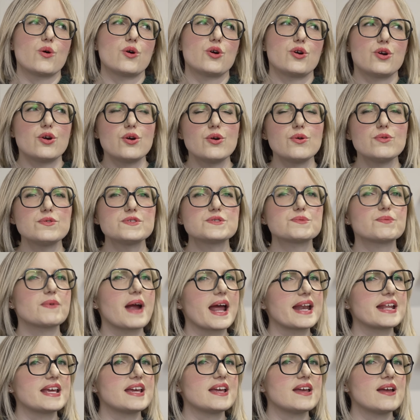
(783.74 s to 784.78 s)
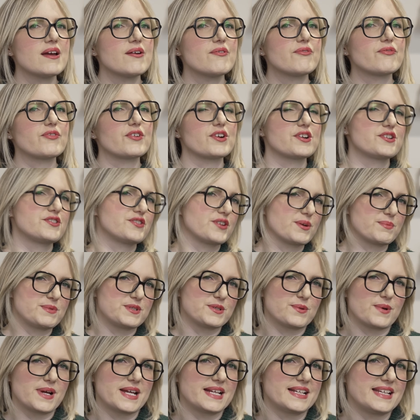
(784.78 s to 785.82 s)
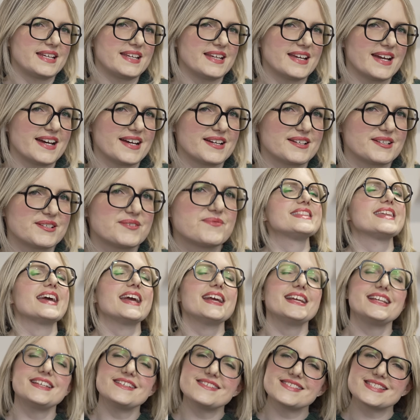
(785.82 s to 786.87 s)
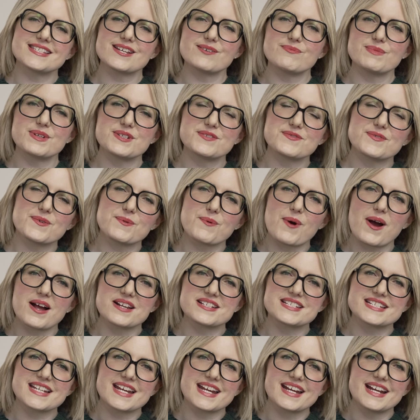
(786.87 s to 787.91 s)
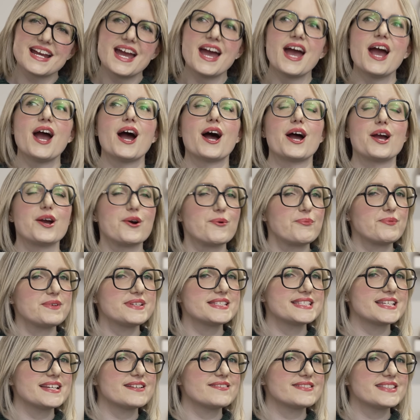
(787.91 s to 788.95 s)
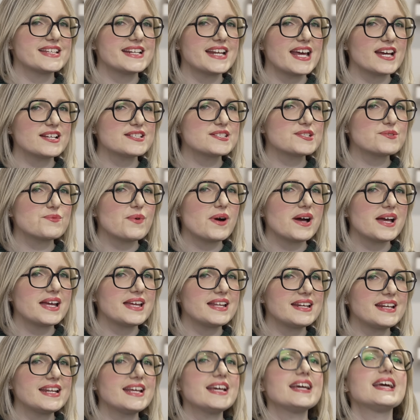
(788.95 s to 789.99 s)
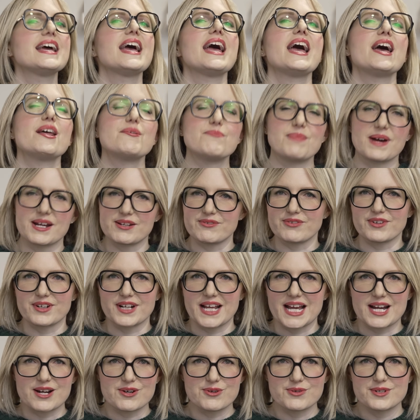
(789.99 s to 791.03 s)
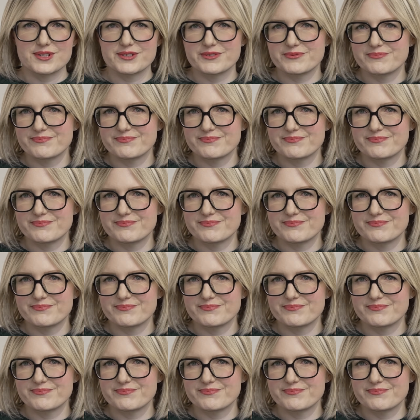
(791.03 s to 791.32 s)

who's ready for a trip to IKEA? Thank you so much for watching. I hope we see you at the next one, and bye for now.